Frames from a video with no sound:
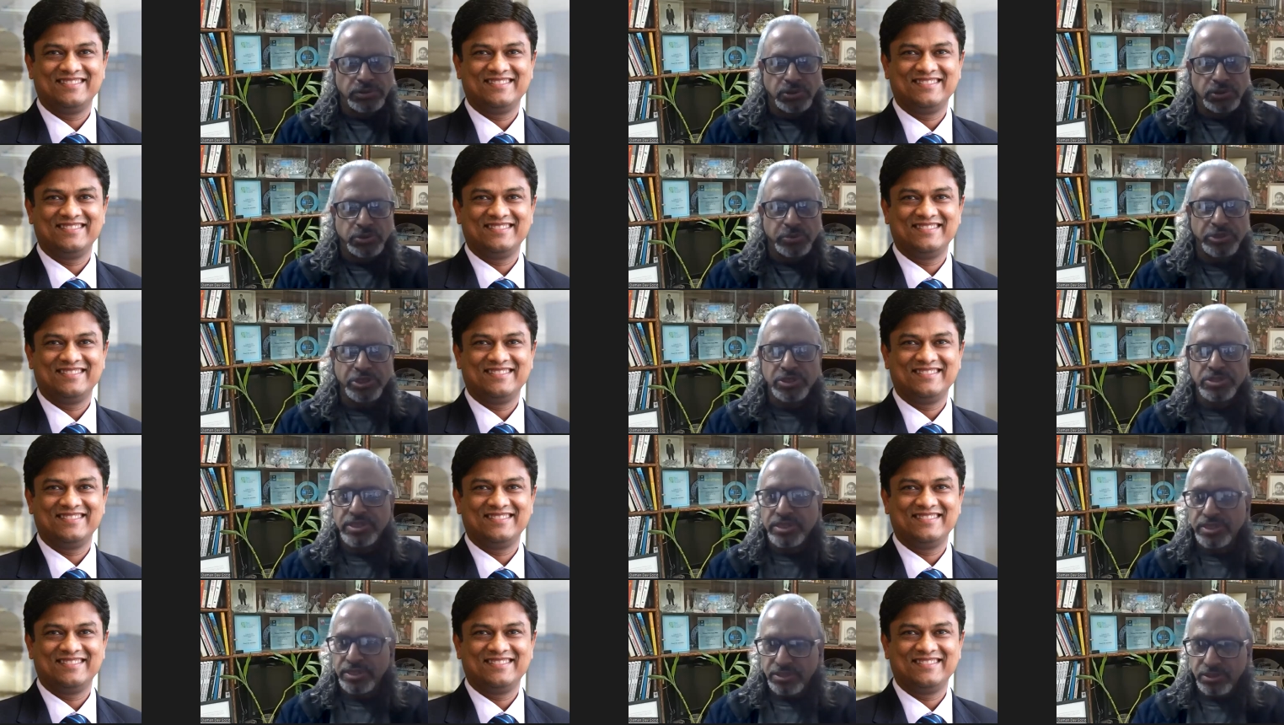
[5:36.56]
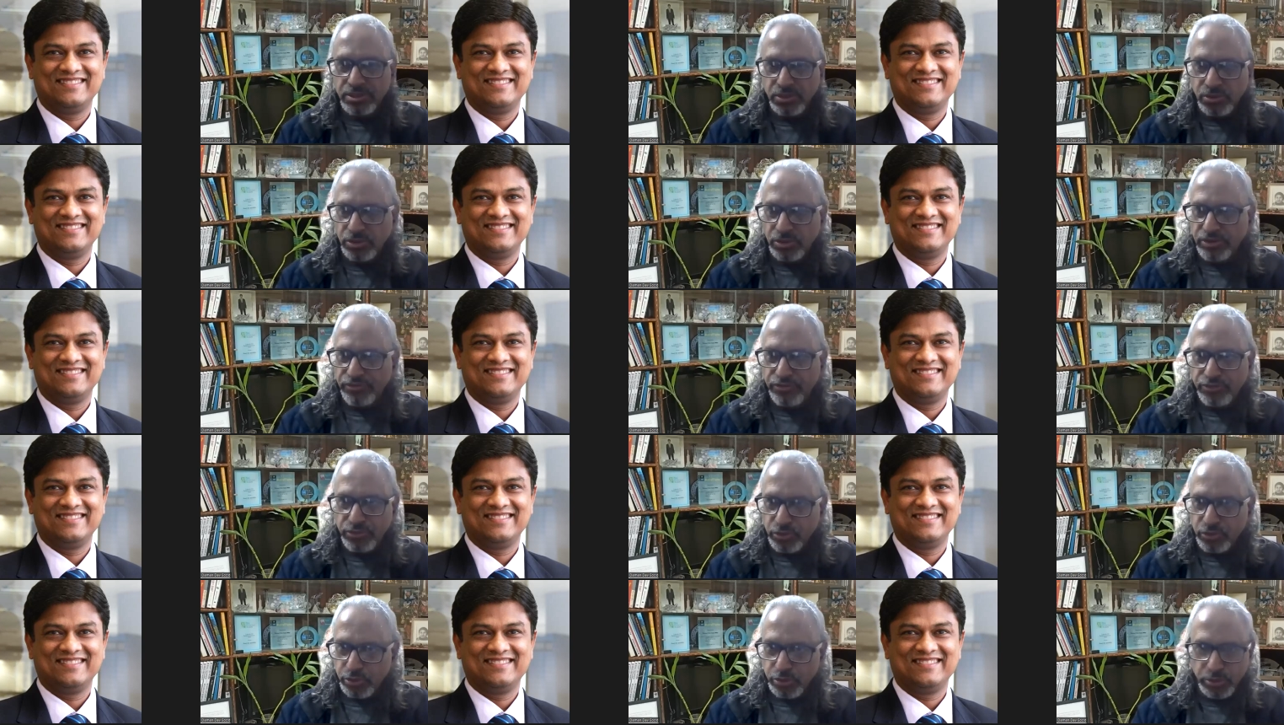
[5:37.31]
Speaker 1: So because there are only
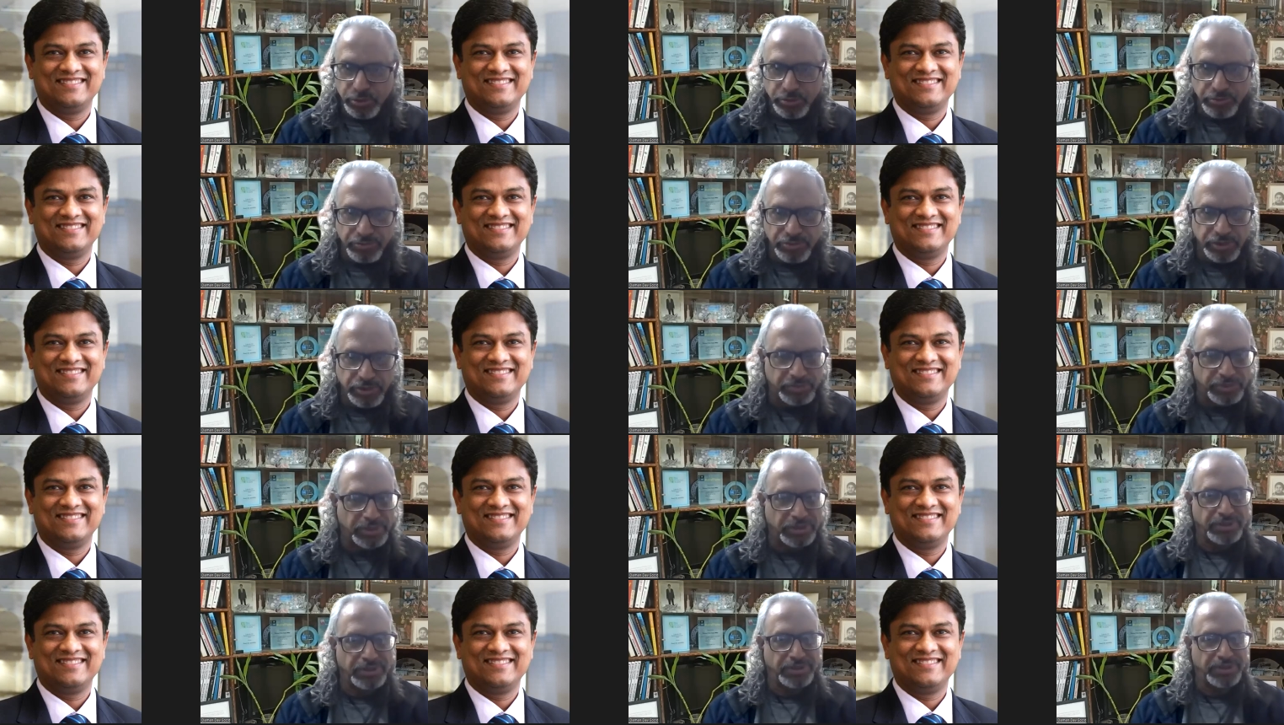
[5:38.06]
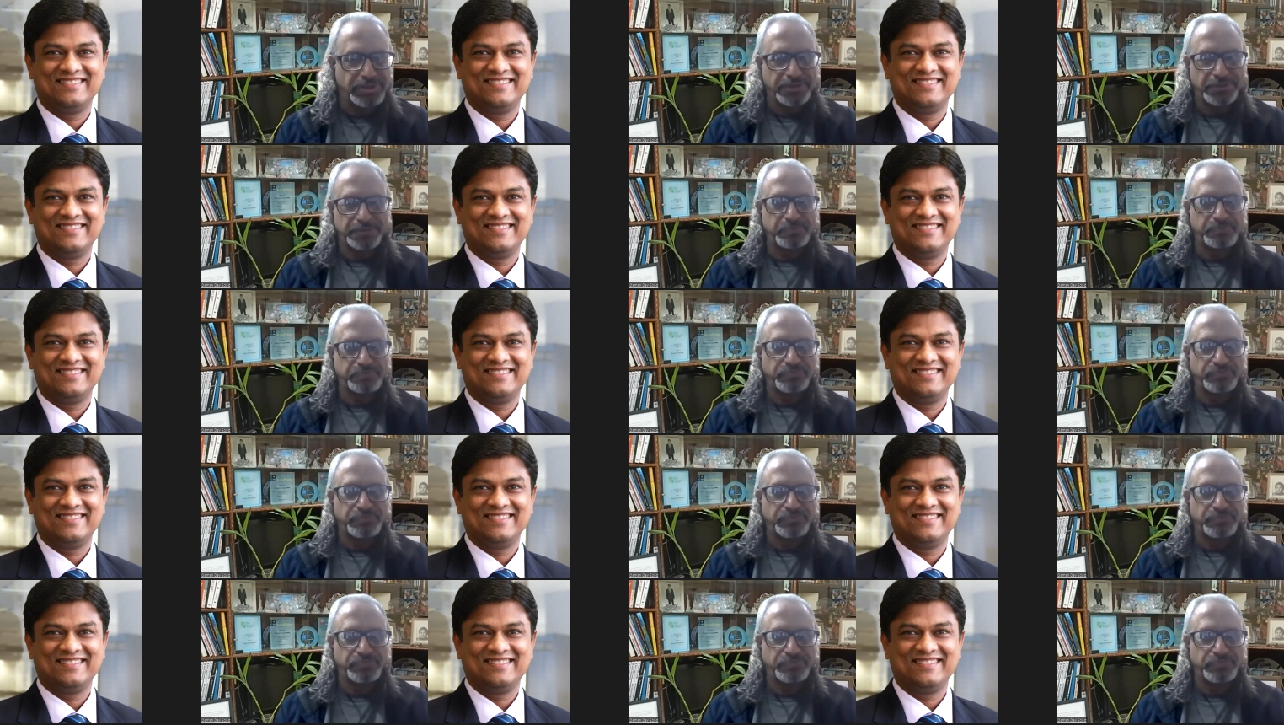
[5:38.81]
few people here,